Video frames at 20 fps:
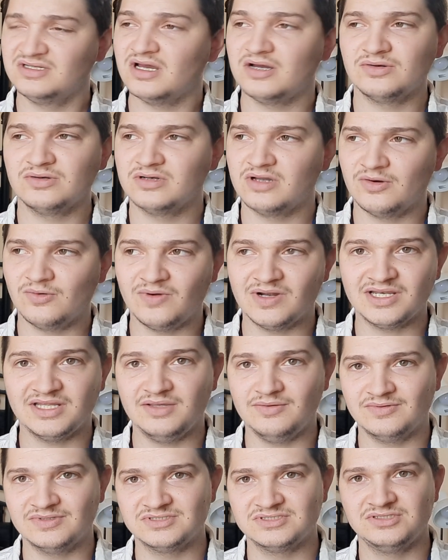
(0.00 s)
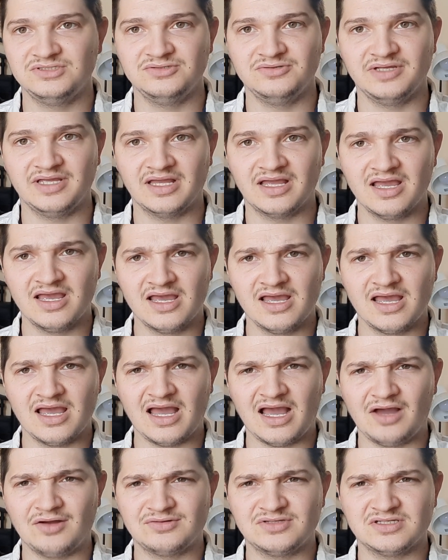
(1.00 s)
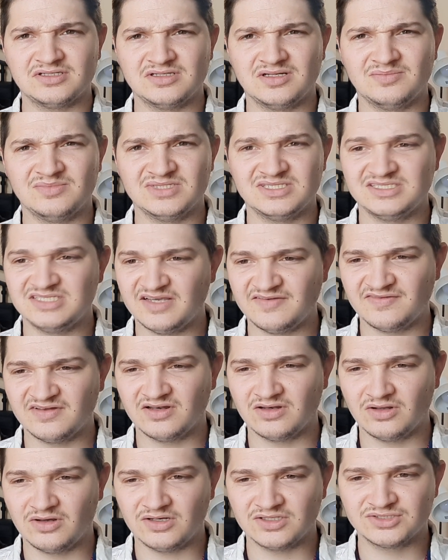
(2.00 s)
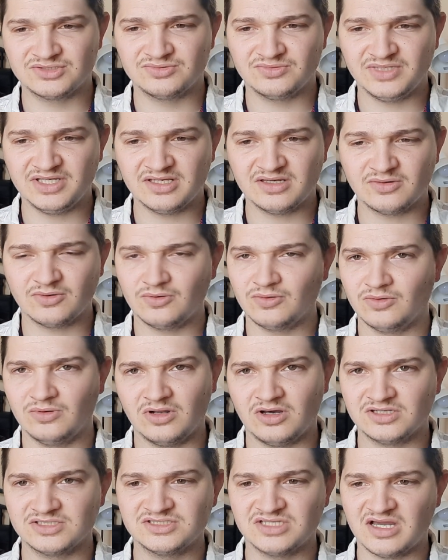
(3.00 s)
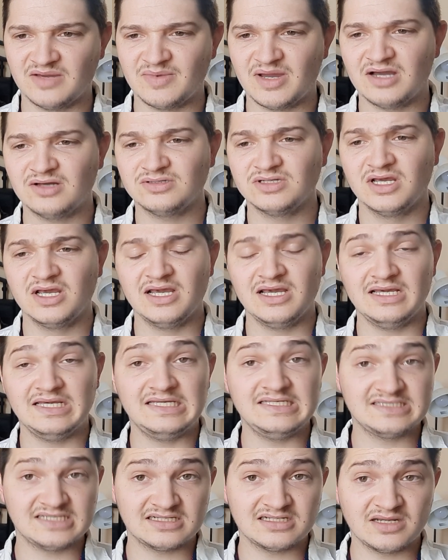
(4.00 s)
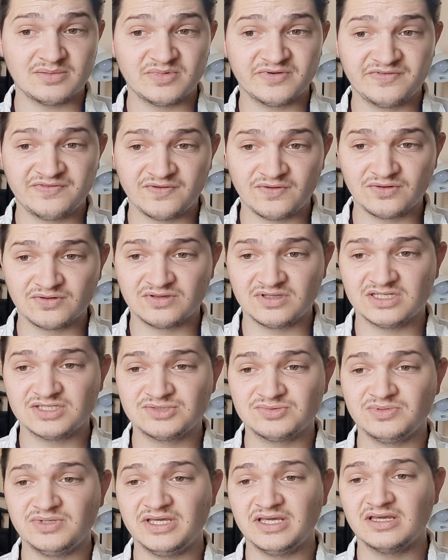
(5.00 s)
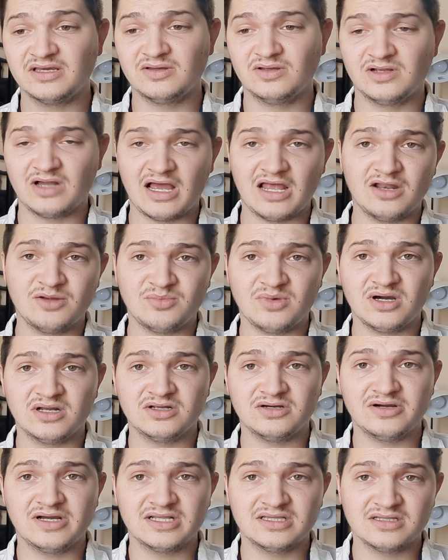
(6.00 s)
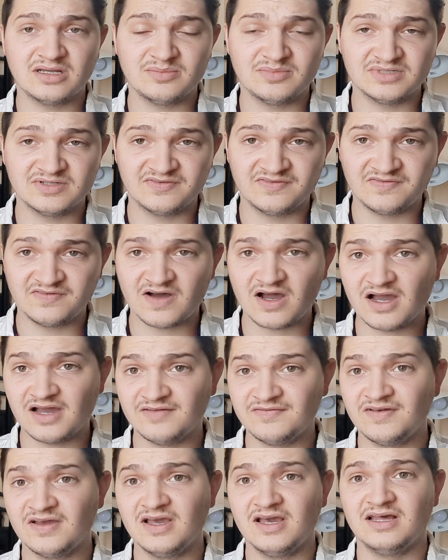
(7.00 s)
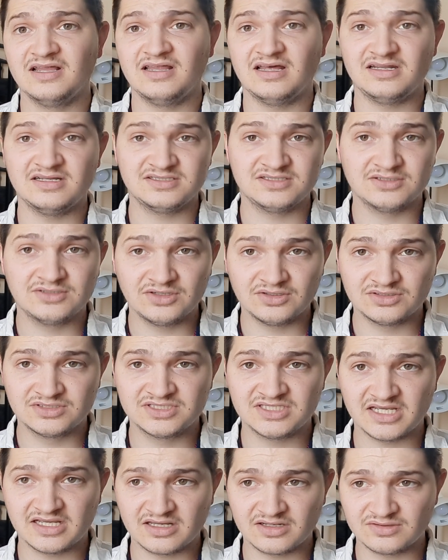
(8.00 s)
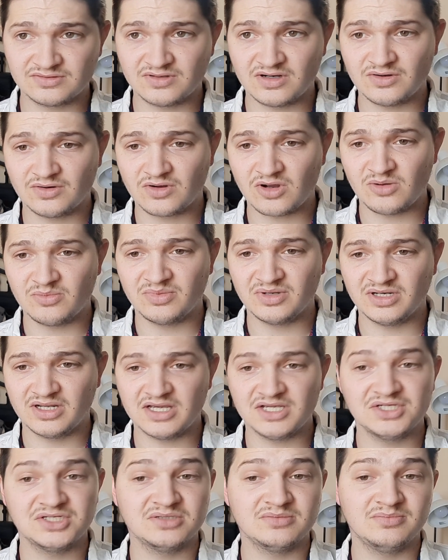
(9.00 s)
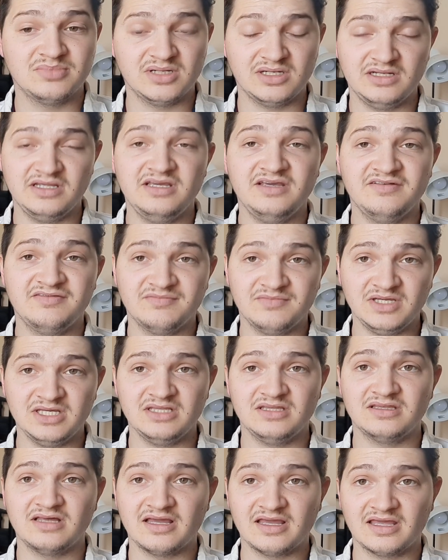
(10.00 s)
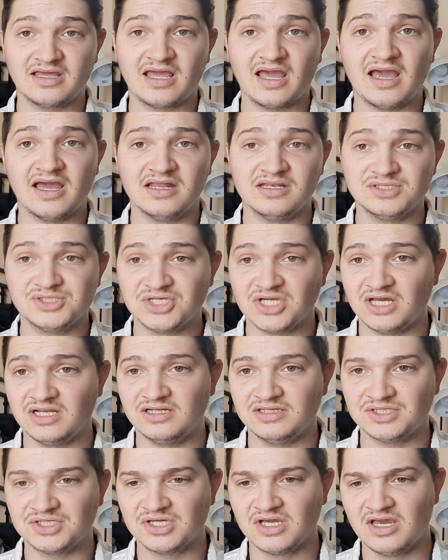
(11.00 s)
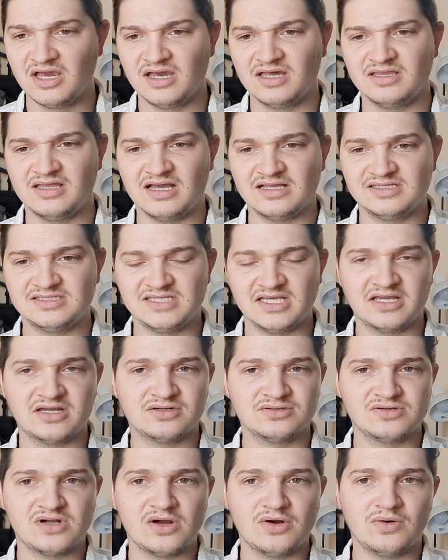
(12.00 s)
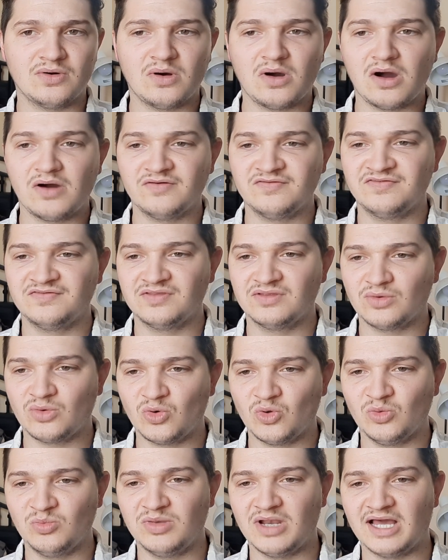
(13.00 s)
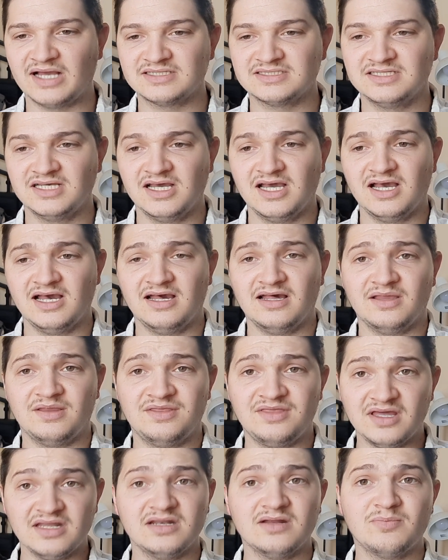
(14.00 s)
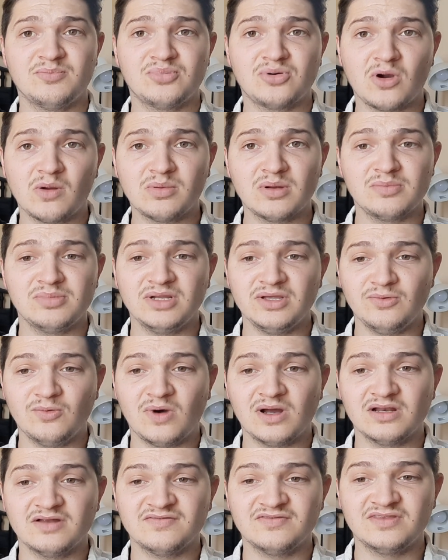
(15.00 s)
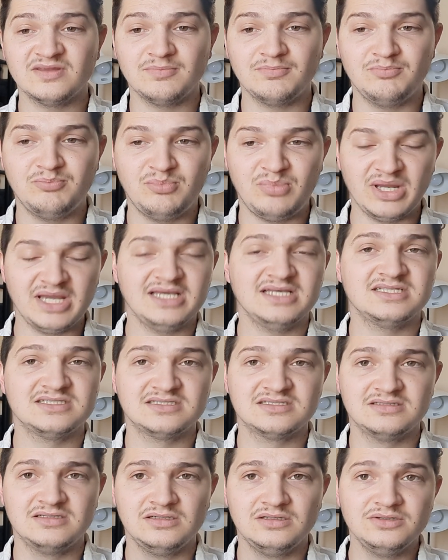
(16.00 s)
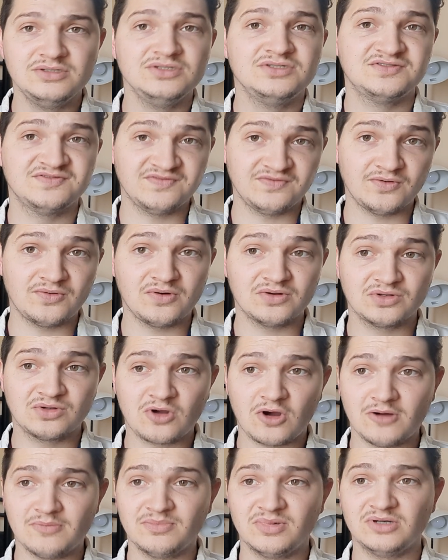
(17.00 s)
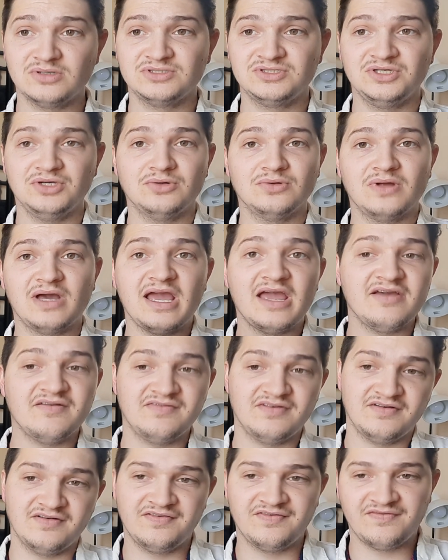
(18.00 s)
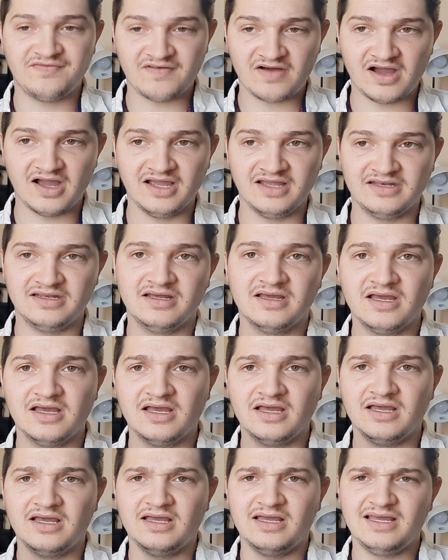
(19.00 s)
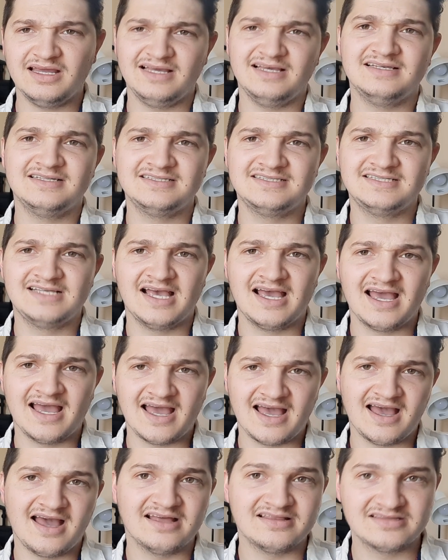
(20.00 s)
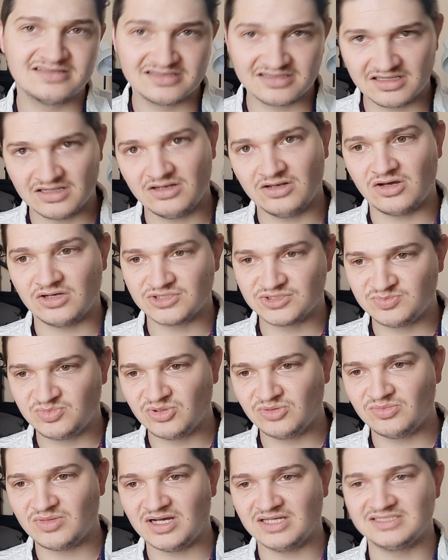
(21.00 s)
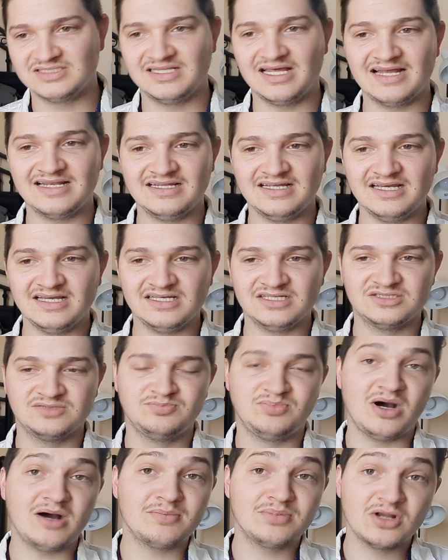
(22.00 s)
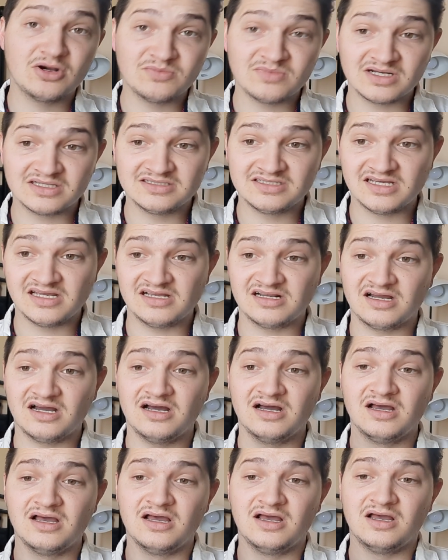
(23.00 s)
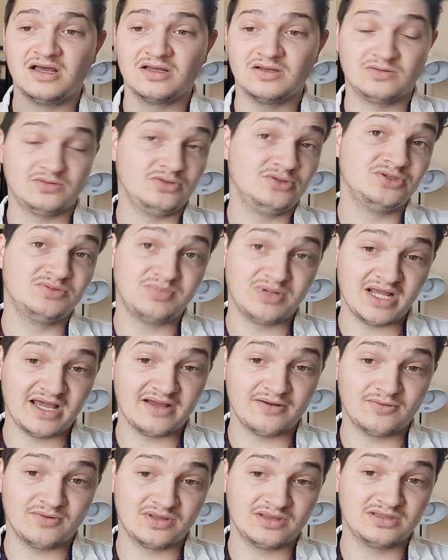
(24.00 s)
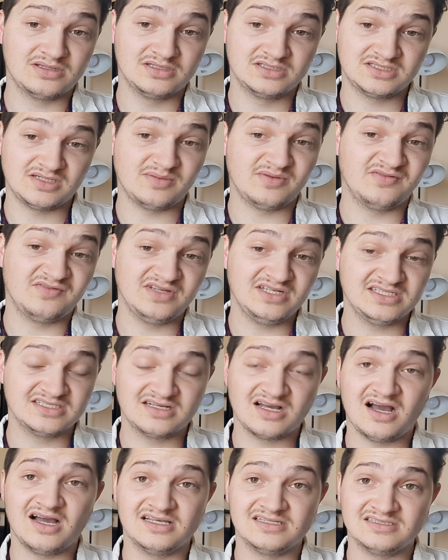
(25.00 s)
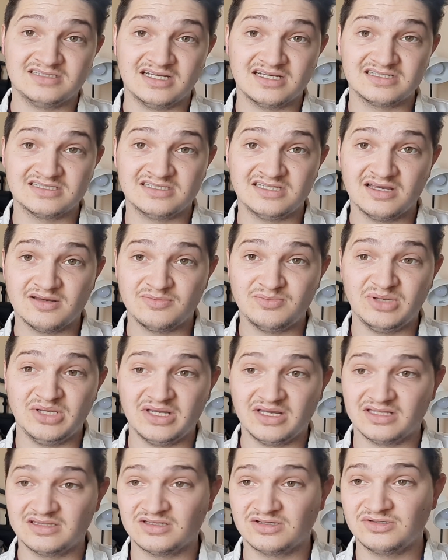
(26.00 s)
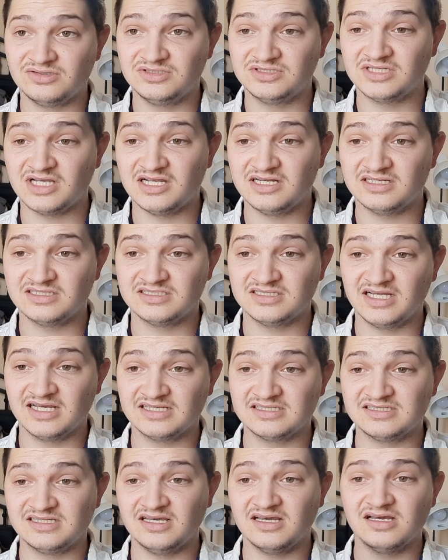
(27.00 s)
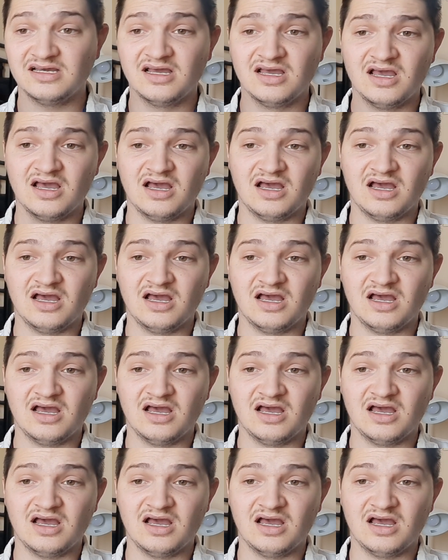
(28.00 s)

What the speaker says: Don't know what he was doing out at number 7 last week or last time out. He's at number 4 this week. Alamano at number 5. That is a good second row combination. Believe me, they can challenge that second row of the All Blacks. Then probably one of the best loose forward combos you'll ever find is at the Los Pumas. That is Pablo Matera, who's playing with some of these guys next year, being at the Crusaders next year.